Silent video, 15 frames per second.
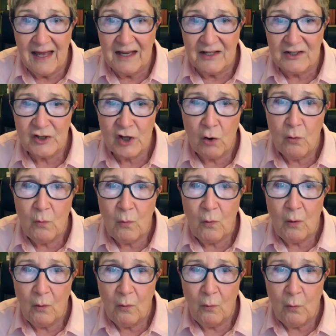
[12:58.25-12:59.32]
So
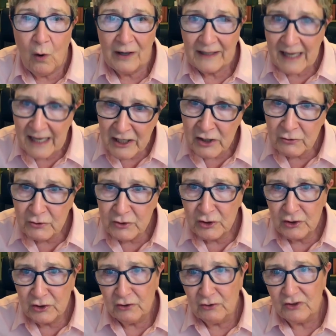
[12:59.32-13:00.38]
what can you
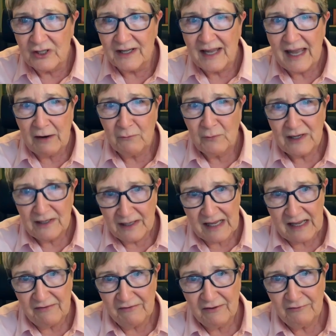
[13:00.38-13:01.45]
do to get
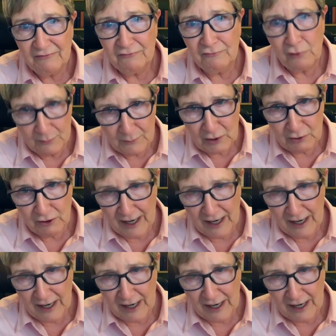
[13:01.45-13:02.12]
relief from your